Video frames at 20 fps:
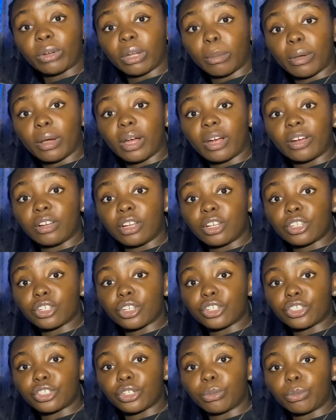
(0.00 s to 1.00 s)
about her
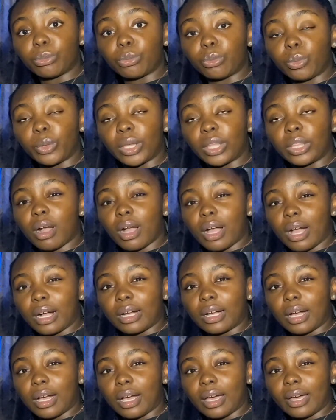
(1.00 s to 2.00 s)
relationship with
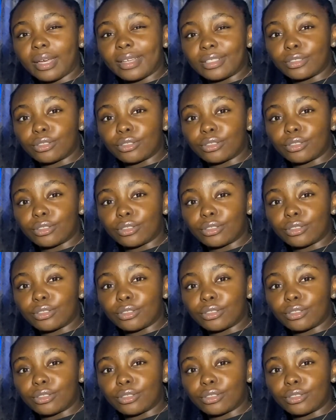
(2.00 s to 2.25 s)
Kangha in